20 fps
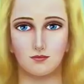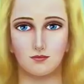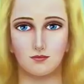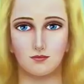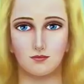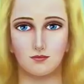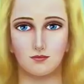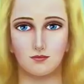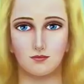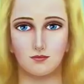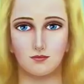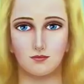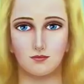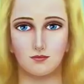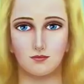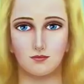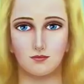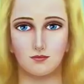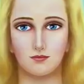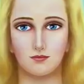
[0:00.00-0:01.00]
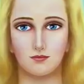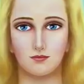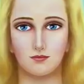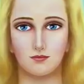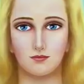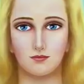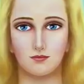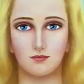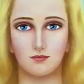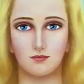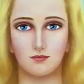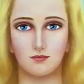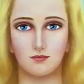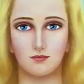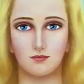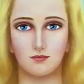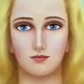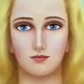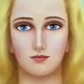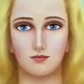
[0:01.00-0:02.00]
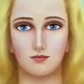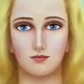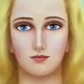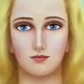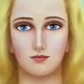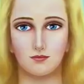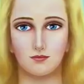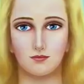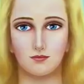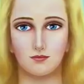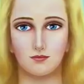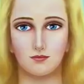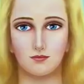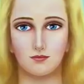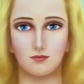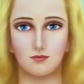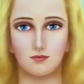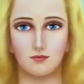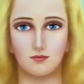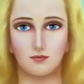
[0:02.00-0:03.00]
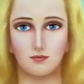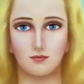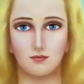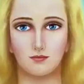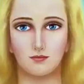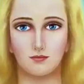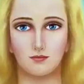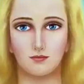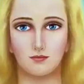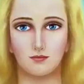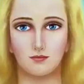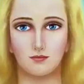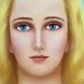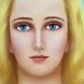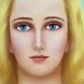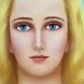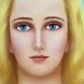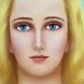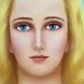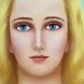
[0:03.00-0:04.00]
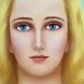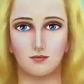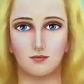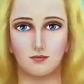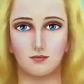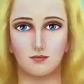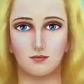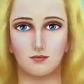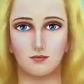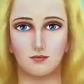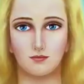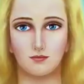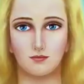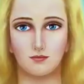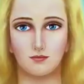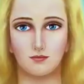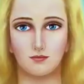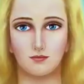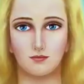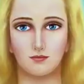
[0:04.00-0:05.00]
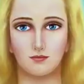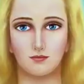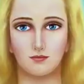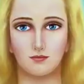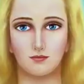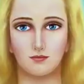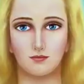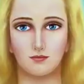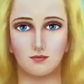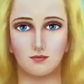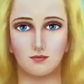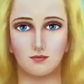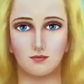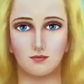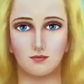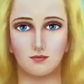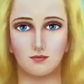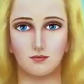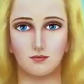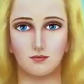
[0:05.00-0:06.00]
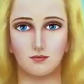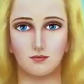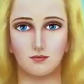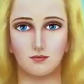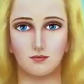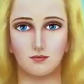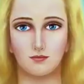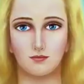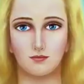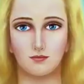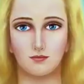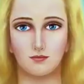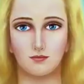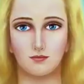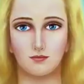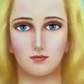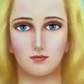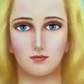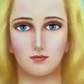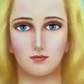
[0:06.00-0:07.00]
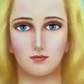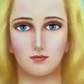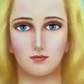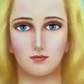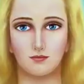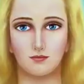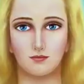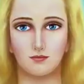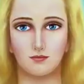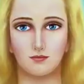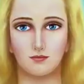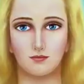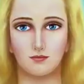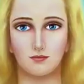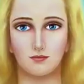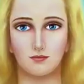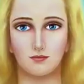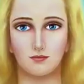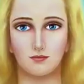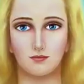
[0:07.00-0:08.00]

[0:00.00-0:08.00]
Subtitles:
(no lip movement)